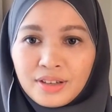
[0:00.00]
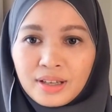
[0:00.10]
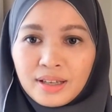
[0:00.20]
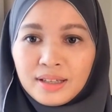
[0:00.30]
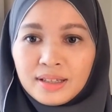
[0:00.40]

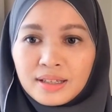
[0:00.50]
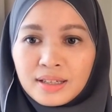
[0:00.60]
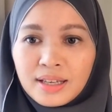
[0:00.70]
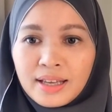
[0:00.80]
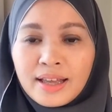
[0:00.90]
Okay.
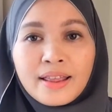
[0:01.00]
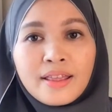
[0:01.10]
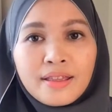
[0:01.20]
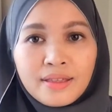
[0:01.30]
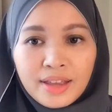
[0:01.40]

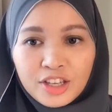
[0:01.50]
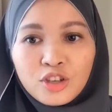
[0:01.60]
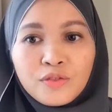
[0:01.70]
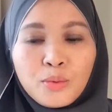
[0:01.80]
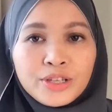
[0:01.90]
Thank you for